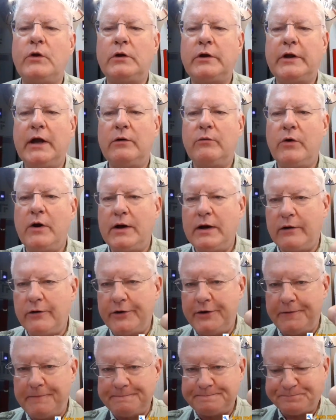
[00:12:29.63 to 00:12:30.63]
Ken Ron, how are
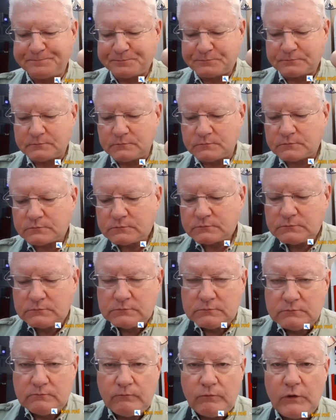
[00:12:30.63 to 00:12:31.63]
you?
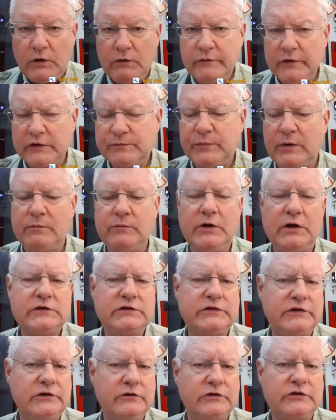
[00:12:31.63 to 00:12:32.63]
This bump, nice to
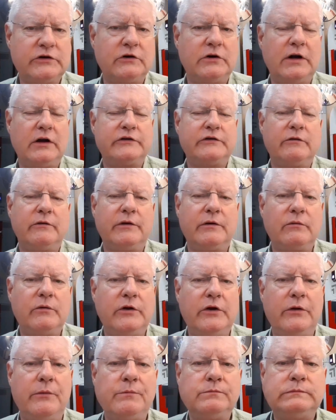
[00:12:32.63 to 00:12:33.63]
see you, sir. How's everything with
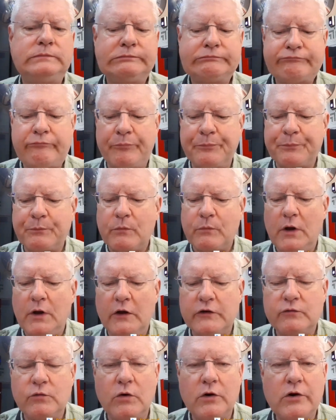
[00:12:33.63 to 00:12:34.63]
you?
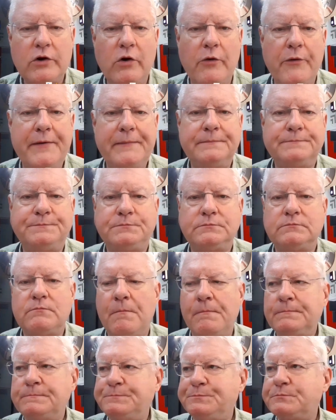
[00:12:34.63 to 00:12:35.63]
How's work going?
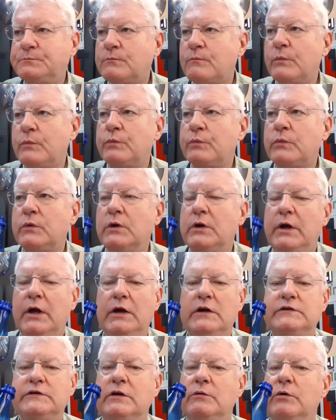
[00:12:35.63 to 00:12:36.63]
Ken
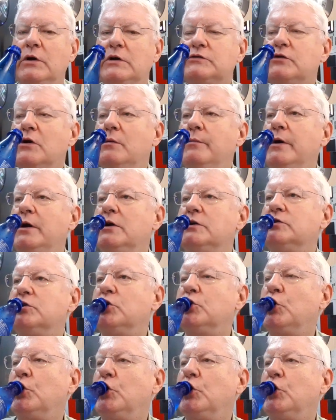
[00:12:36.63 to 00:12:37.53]
is a restaurant manager.